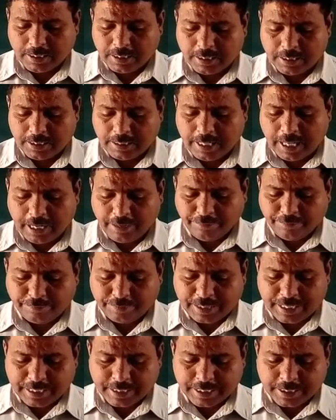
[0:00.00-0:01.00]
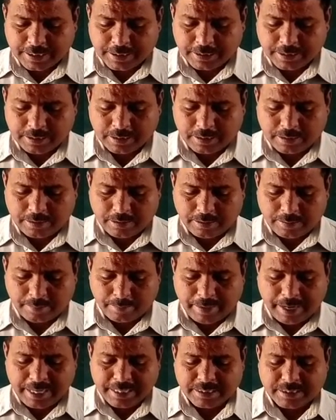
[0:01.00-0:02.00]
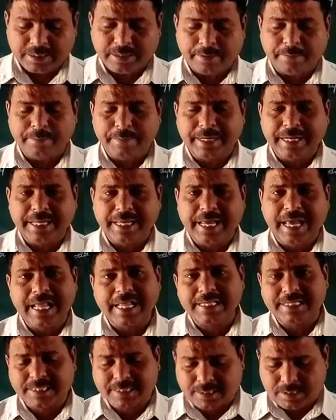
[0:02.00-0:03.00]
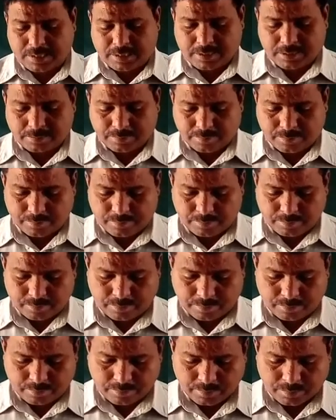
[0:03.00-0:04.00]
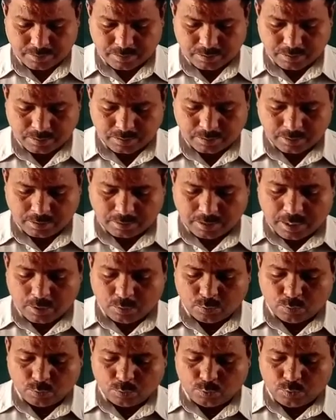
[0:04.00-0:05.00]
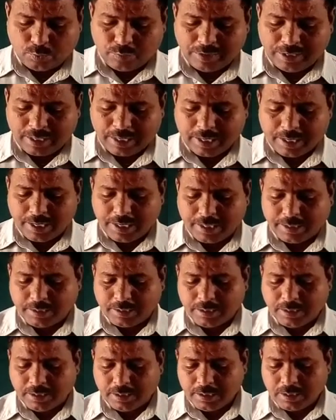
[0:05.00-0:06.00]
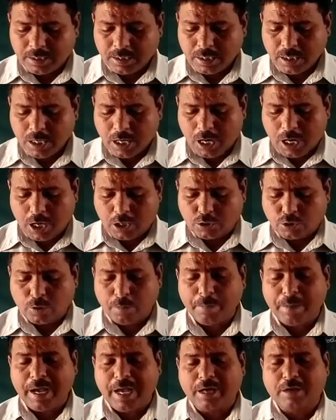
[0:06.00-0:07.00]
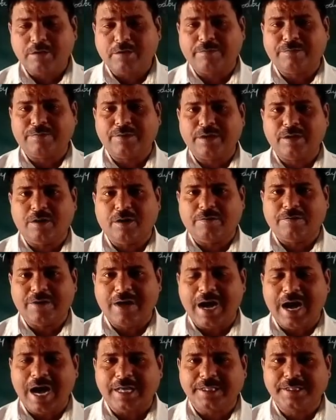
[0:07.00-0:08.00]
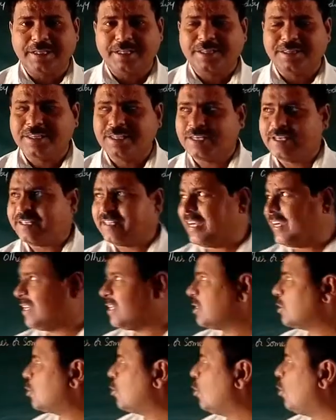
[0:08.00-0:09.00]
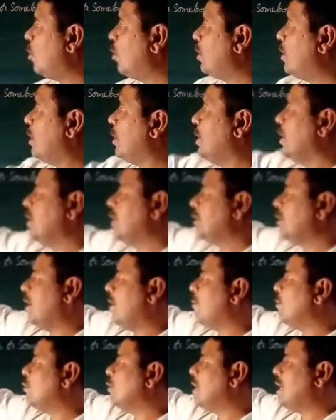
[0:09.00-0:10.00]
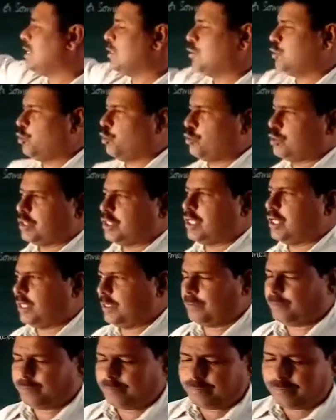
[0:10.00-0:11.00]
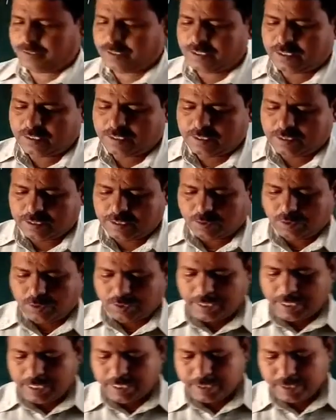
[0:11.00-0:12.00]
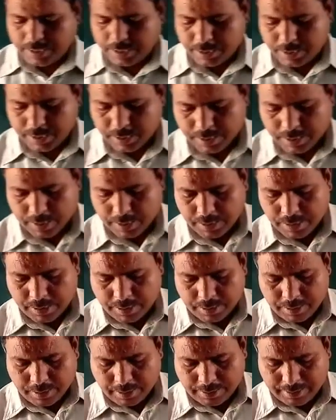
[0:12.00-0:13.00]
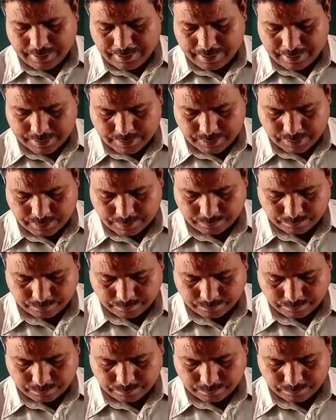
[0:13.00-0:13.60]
life written by somebody else. Now we will read the autobiography of Anandi, that is called Yamuna Joshi. Okay, let's see.